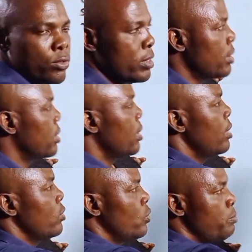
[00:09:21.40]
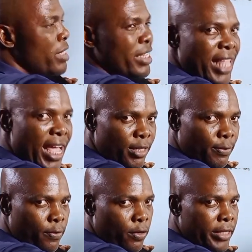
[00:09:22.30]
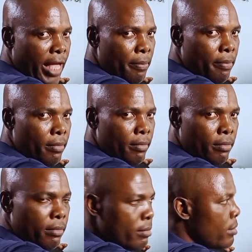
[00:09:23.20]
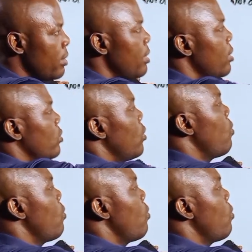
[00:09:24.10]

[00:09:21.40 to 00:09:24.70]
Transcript: to it, so meaning that is the first time. So